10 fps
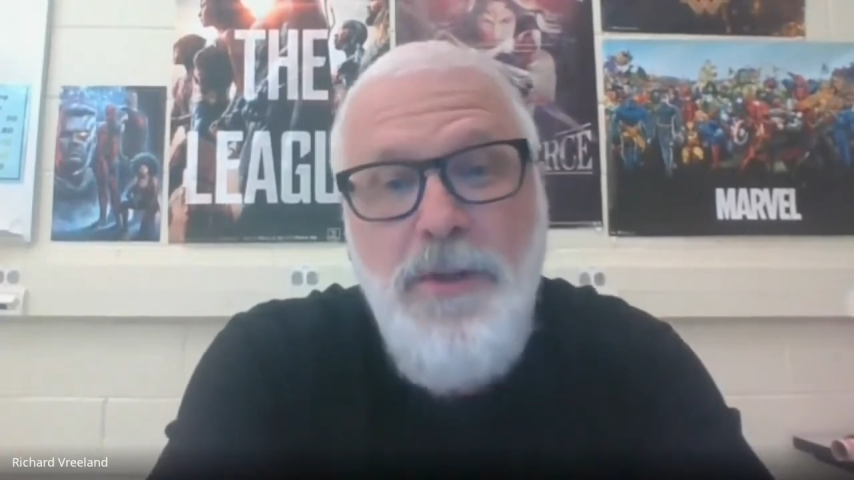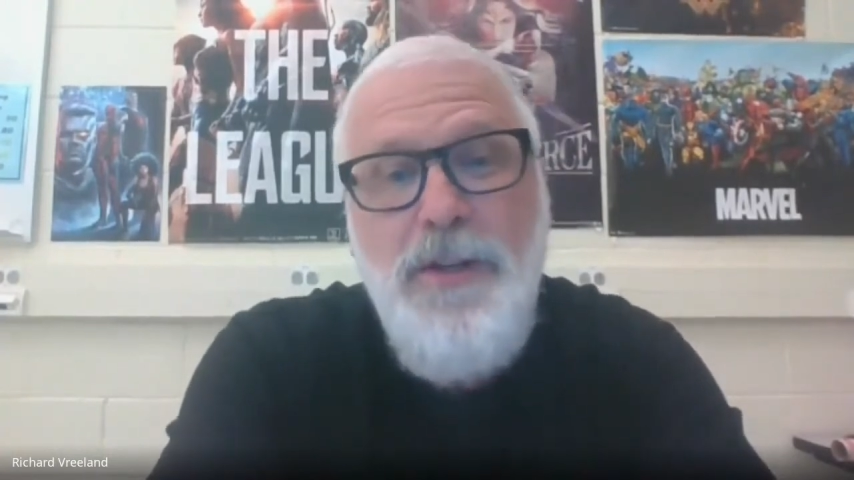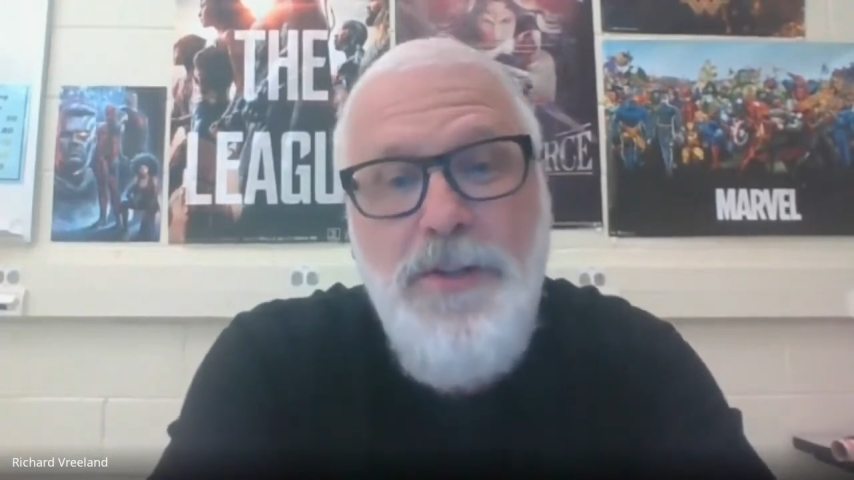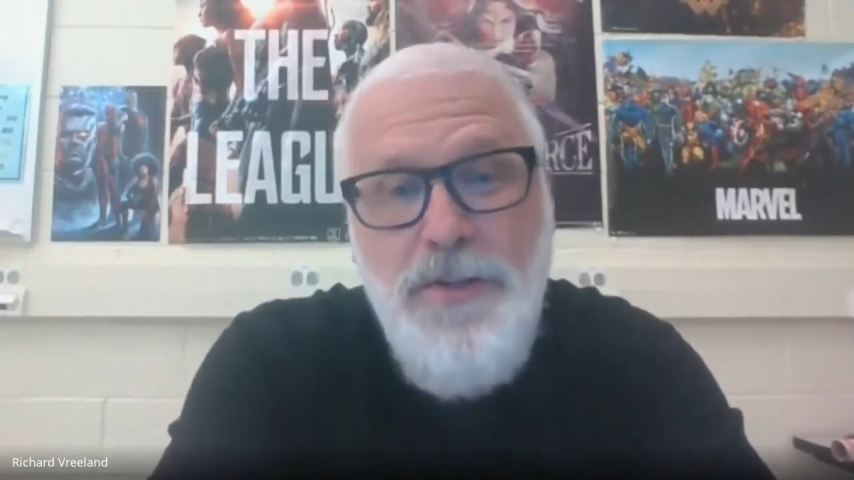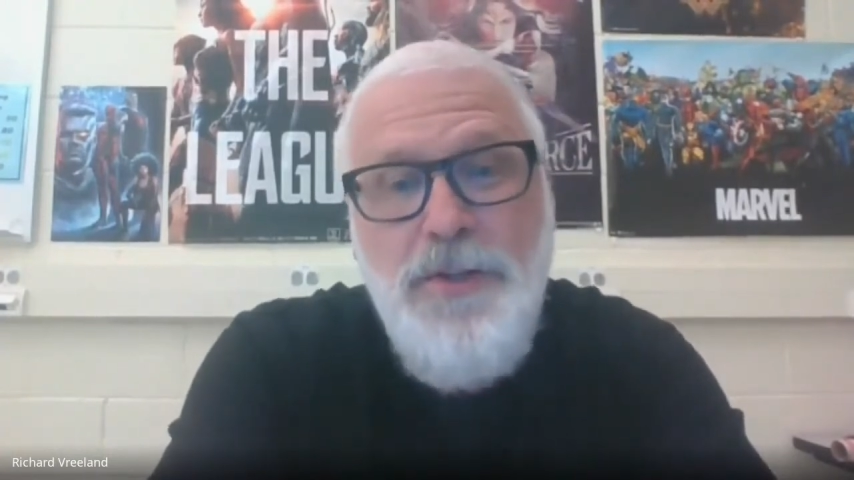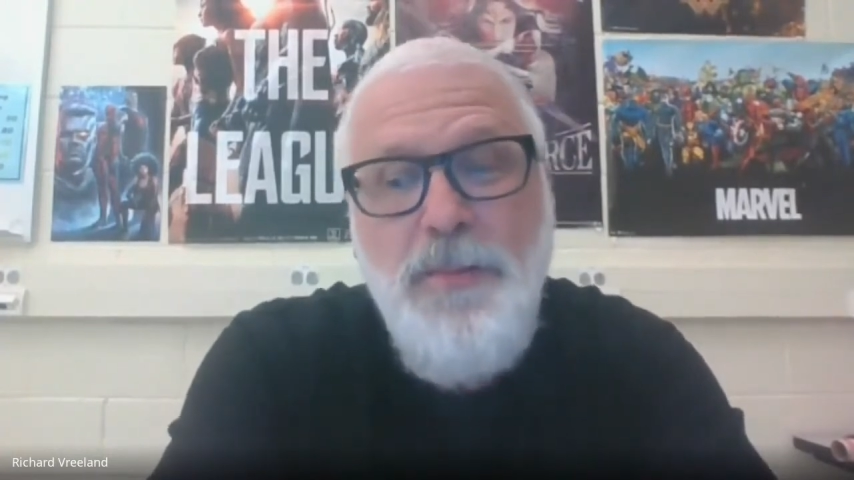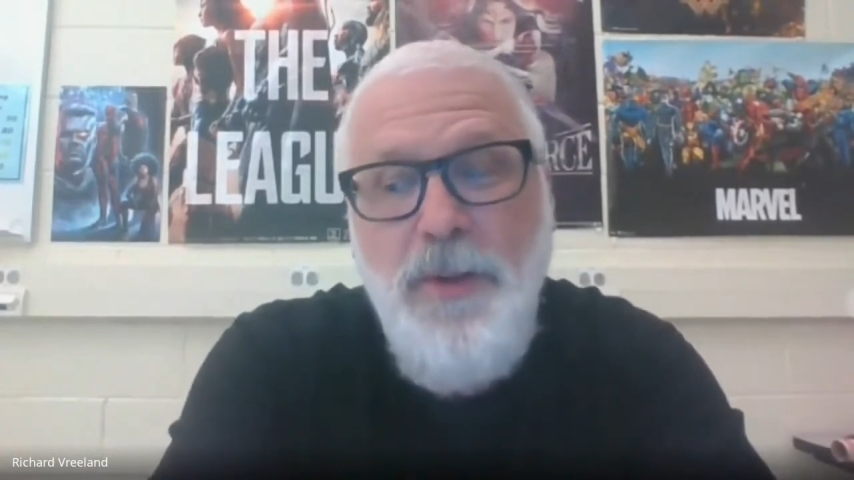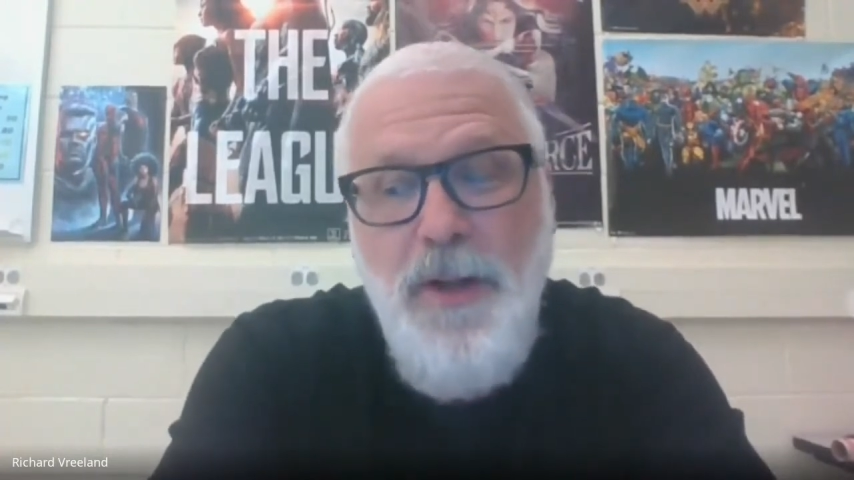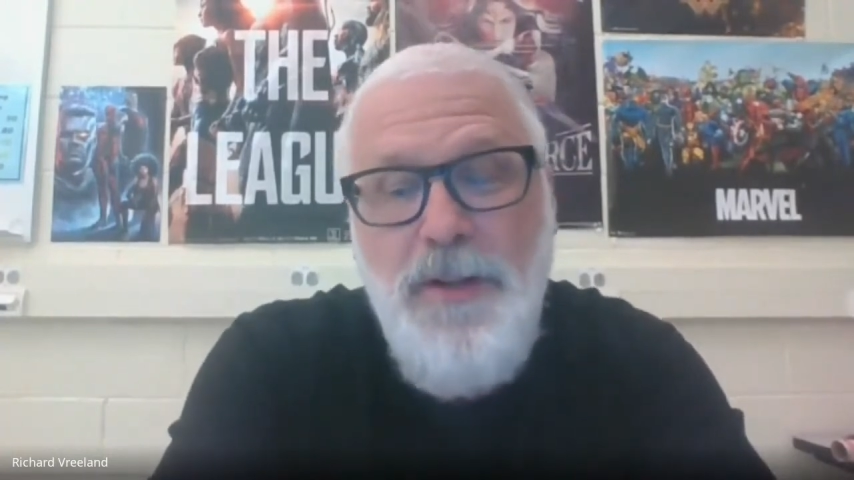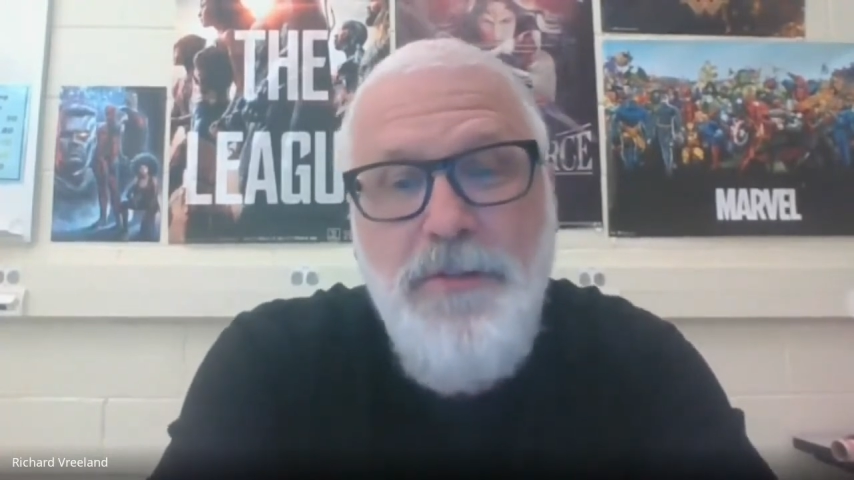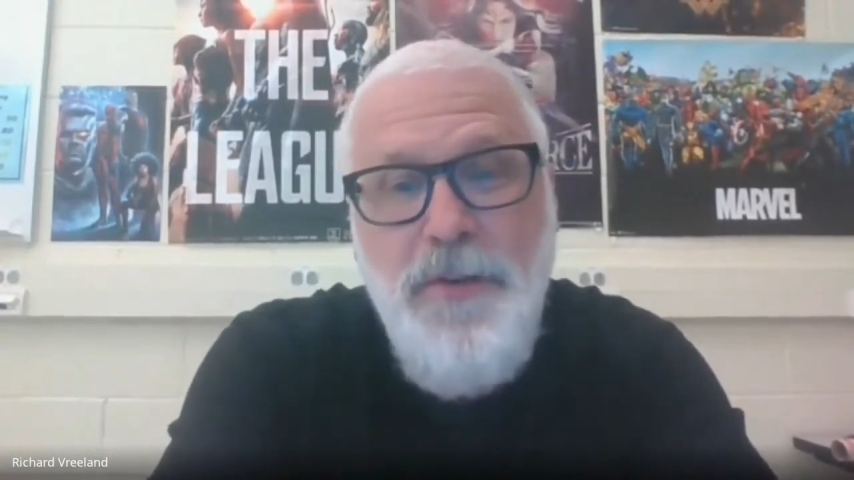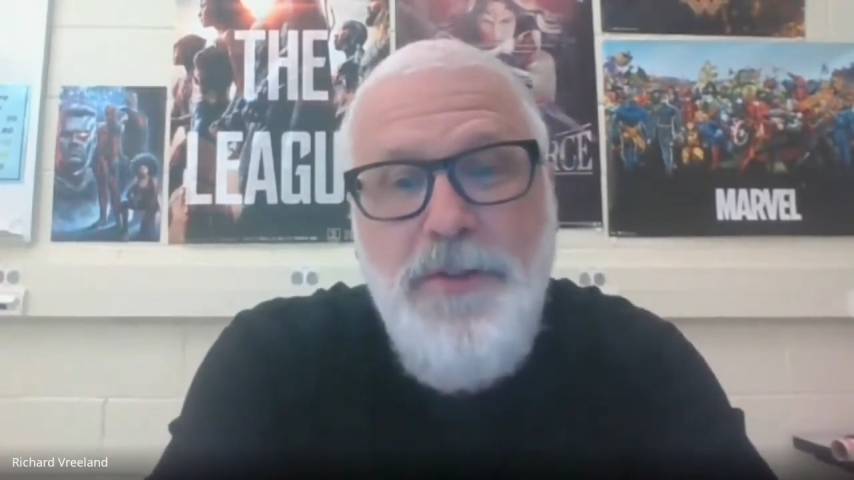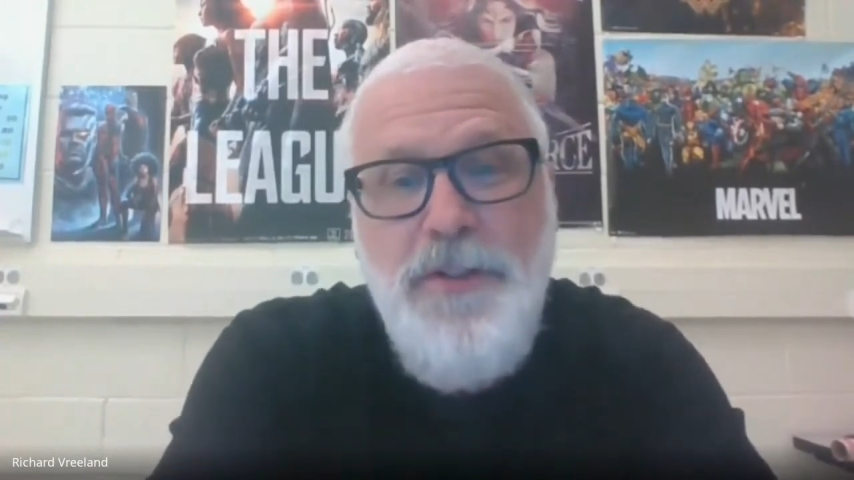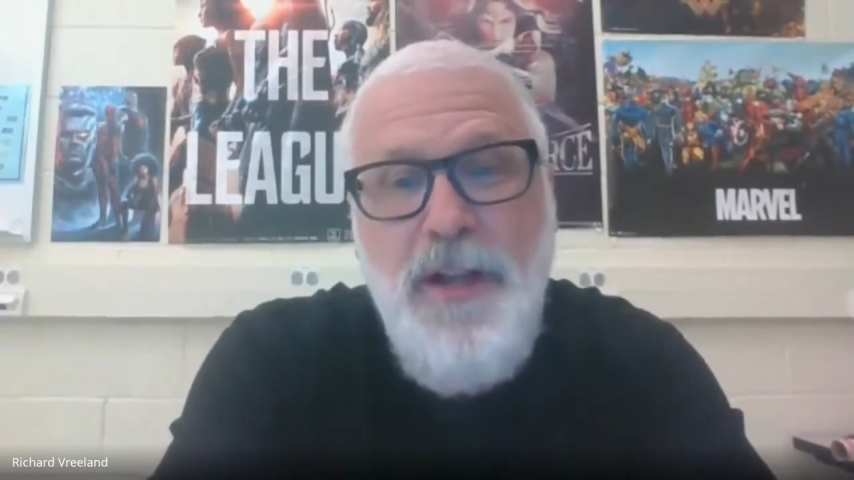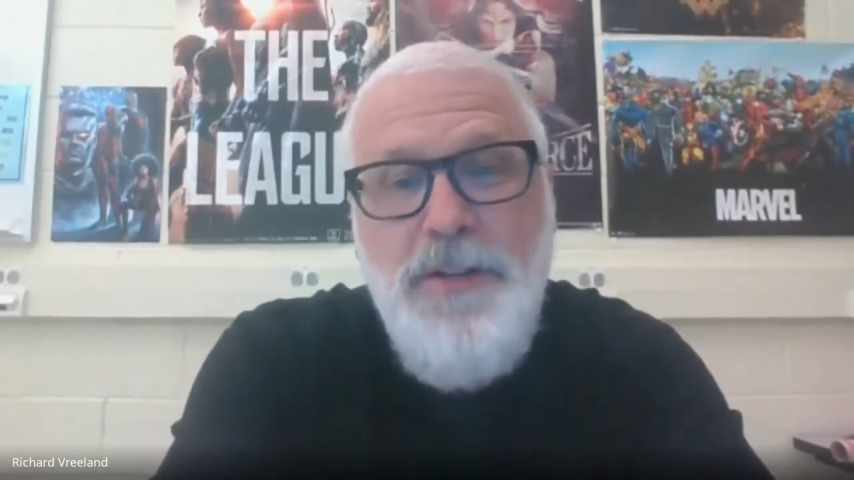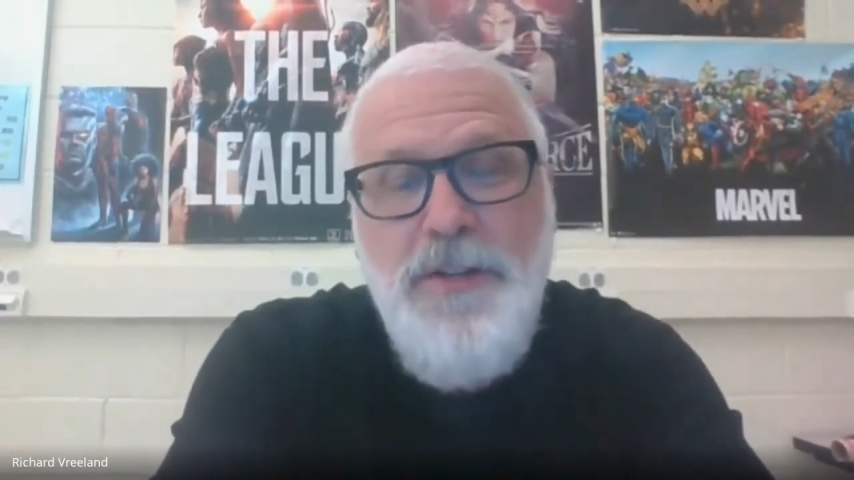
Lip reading: need your supplies the first day.